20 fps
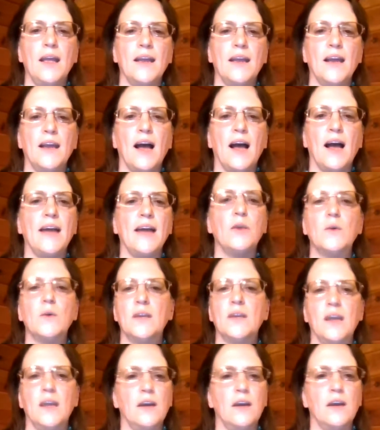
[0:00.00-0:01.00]
And I
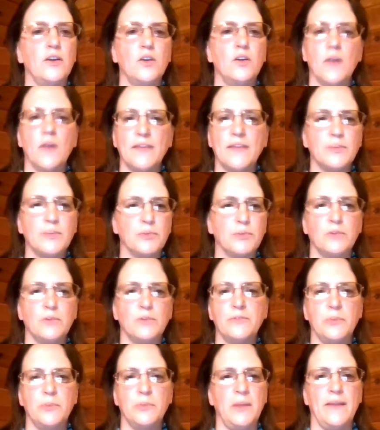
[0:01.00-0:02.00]
don't care. You don't have to
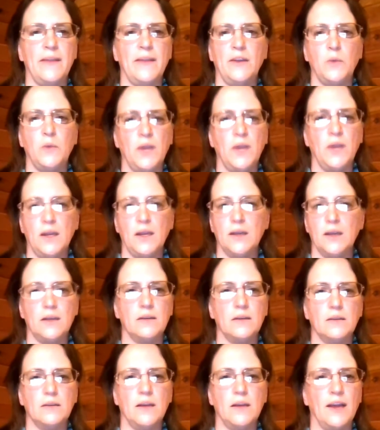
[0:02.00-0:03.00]
prove to me that you need it.
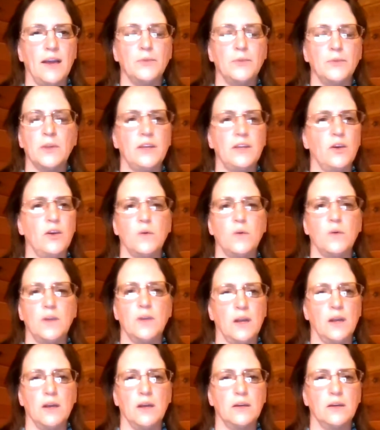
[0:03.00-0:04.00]
I really don't
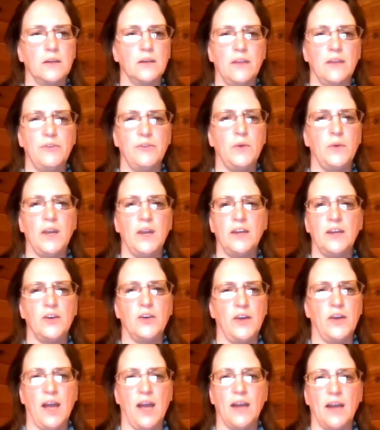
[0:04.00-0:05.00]
care if you need it
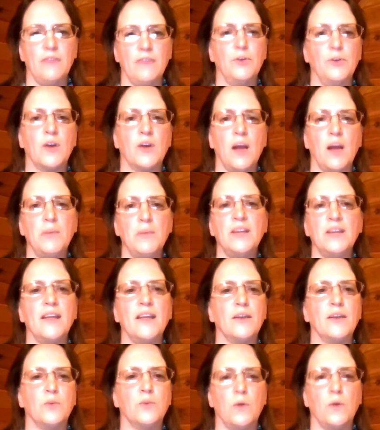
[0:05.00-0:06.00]
or not. If you're coming to
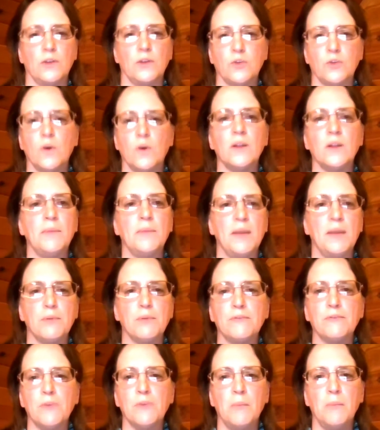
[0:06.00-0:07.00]
get a roll of toilet
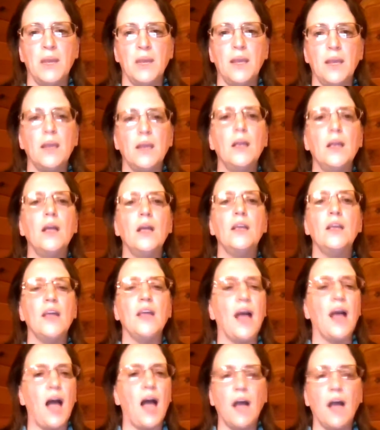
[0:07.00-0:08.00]
paper from me,
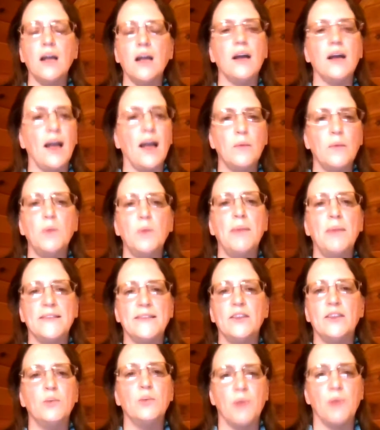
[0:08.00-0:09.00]
I would
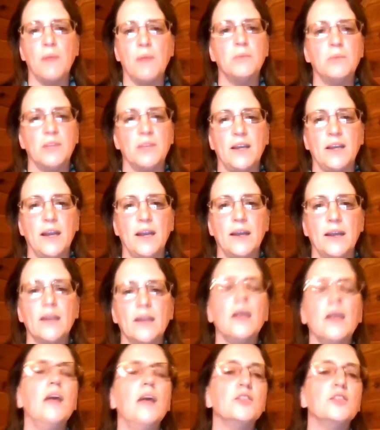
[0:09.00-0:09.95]
bet that you probably need it.